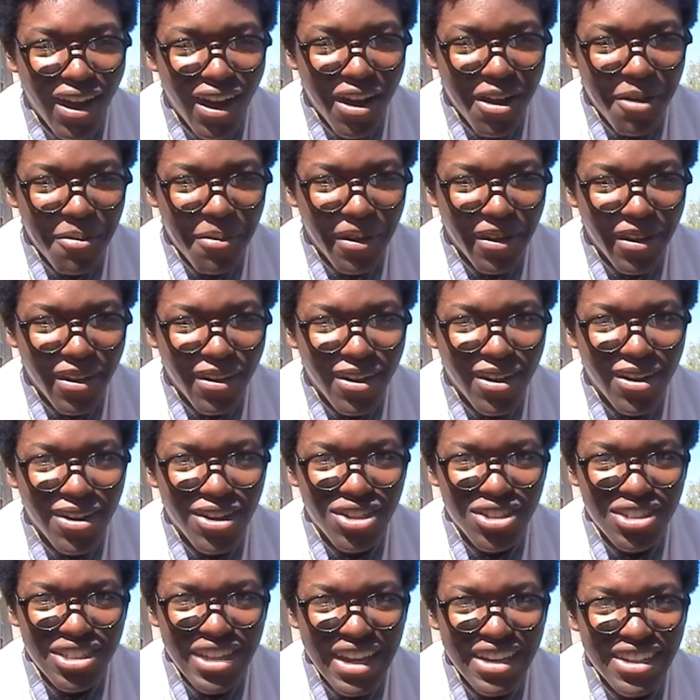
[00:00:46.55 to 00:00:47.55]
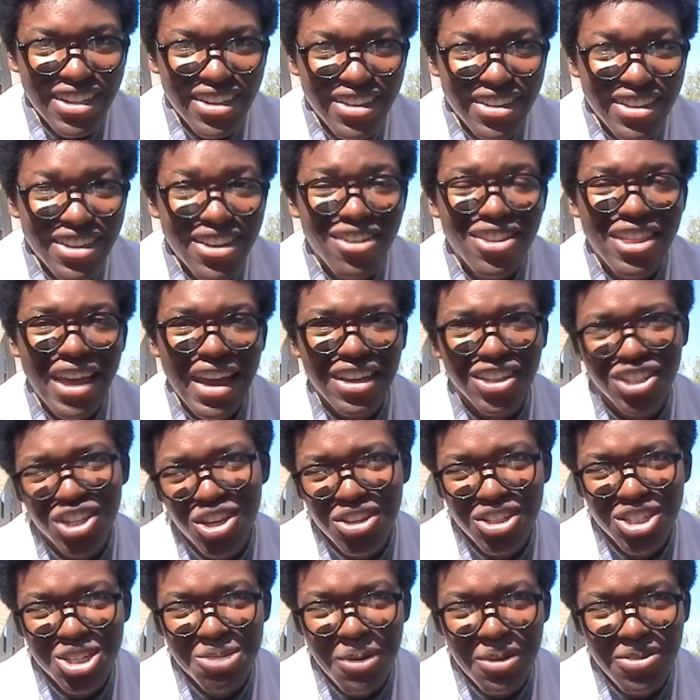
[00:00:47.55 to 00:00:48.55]
oh my gosh, that dude, you're that
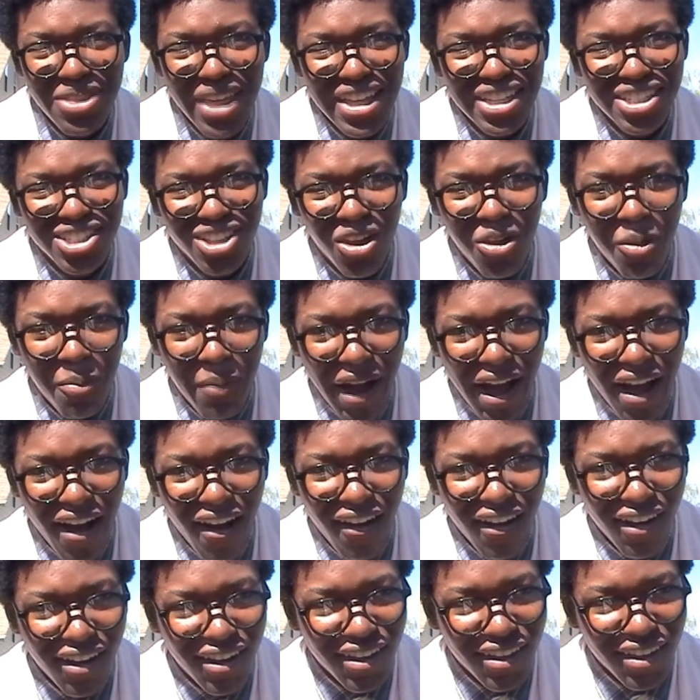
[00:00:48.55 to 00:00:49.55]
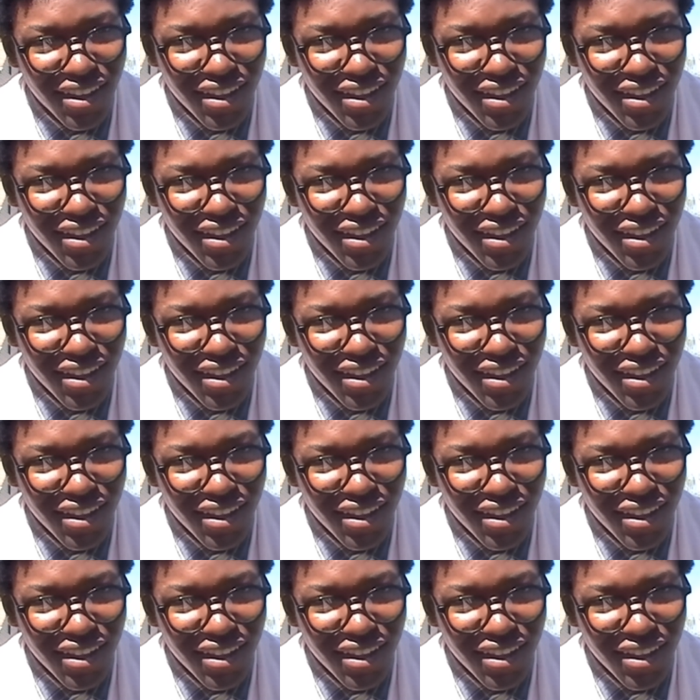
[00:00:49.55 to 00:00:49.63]
dude she wrote that song about.